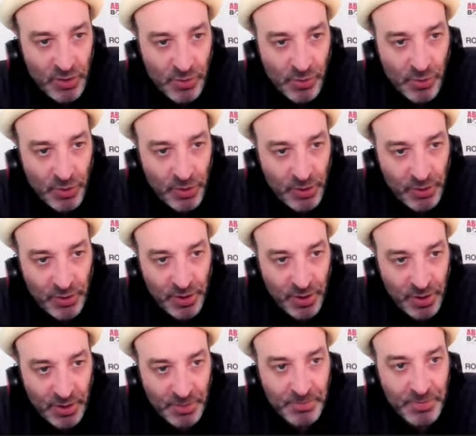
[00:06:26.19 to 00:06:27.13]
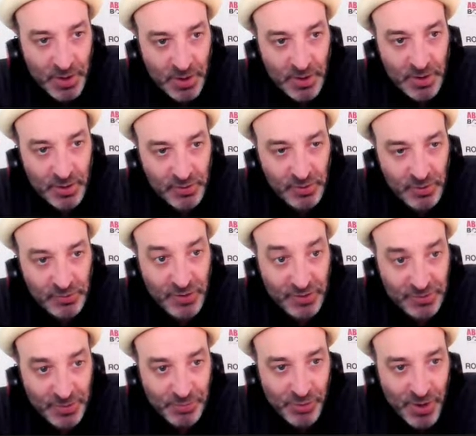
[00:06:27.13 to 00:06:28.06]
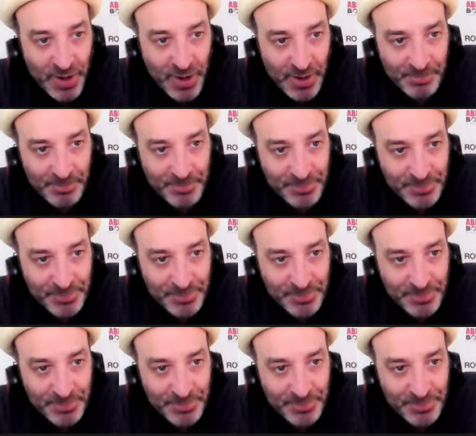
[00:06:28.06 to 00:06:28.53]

or is that the plan?